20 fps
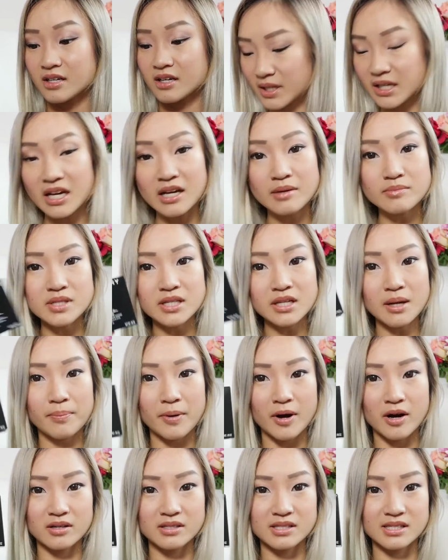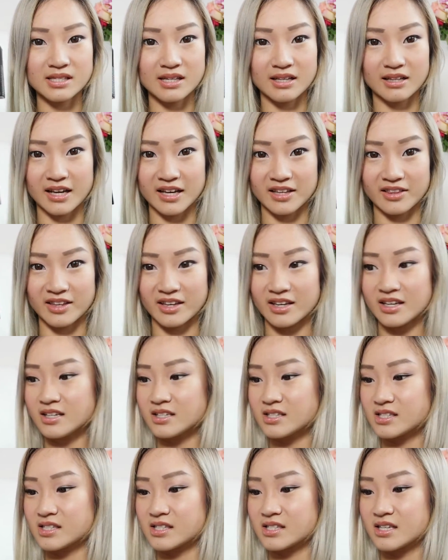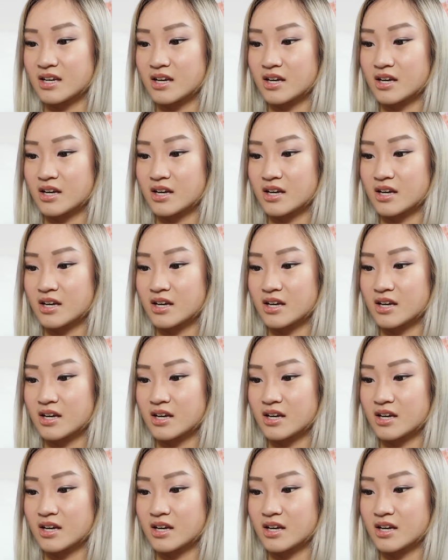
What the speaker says: It comes in a box like this.